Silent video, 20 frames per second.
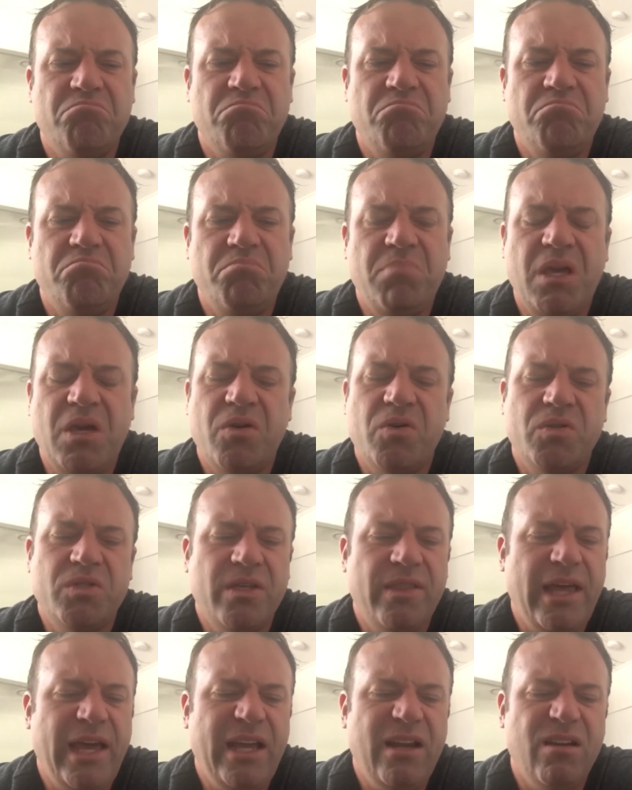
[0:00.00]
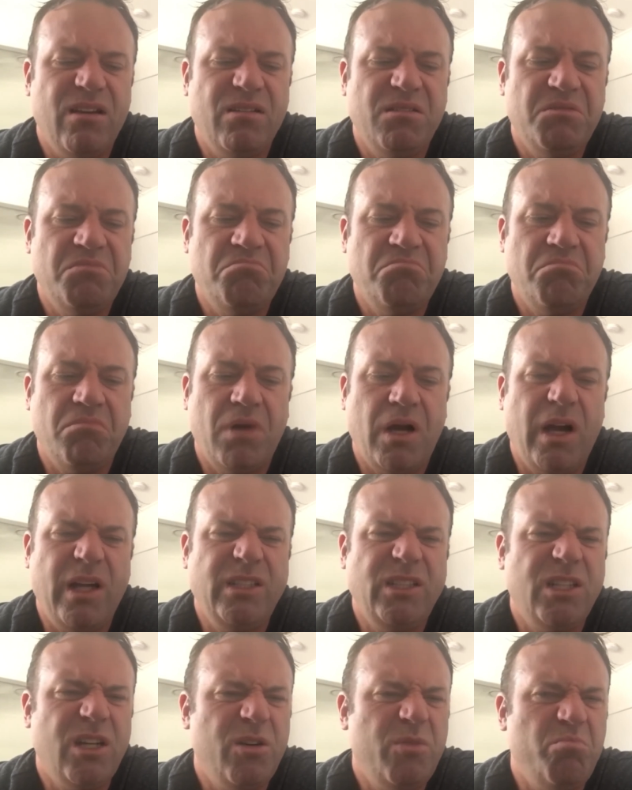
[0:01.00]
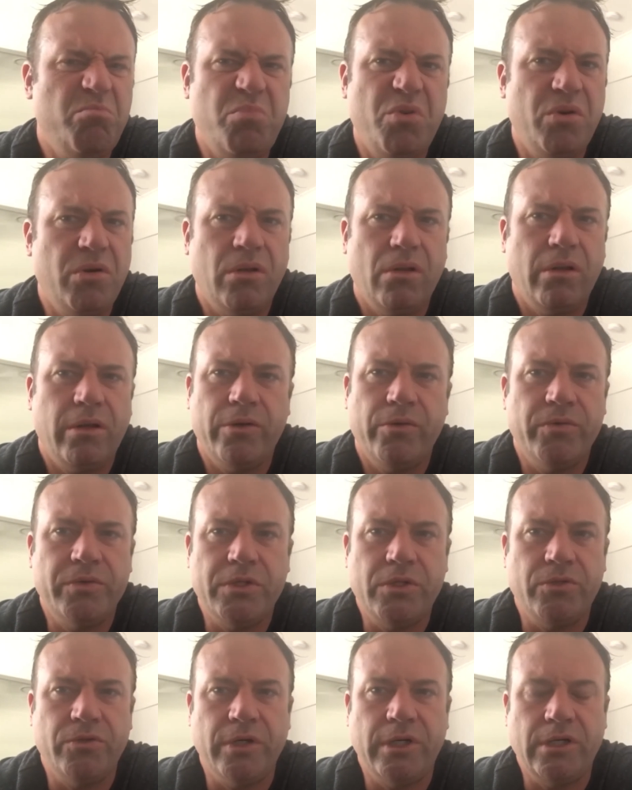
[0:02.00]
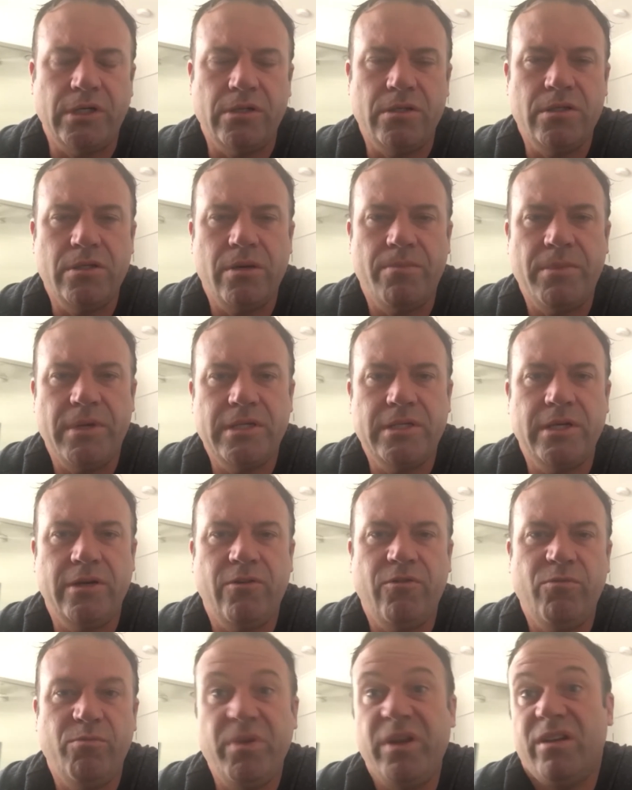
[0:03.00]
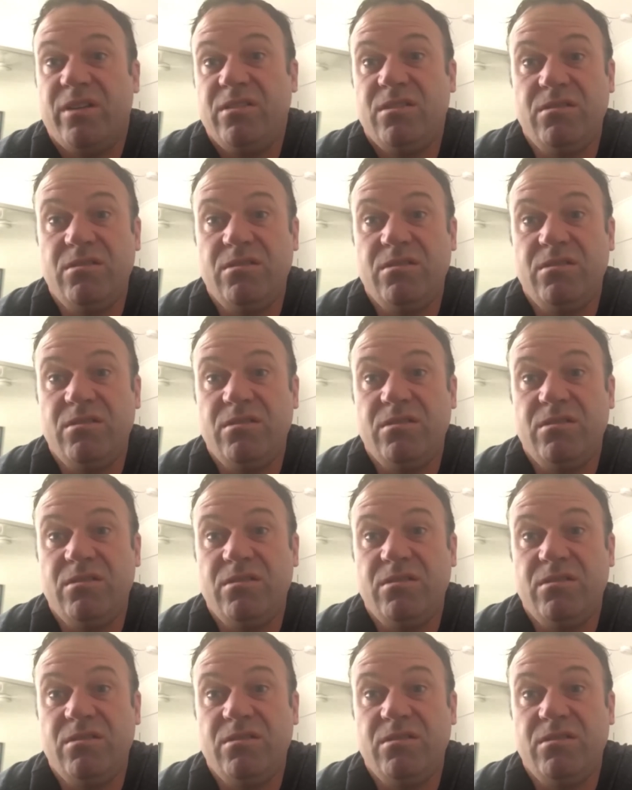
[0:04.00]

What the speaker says: Because of that, I don't put a lot of restrictions on myself, but I do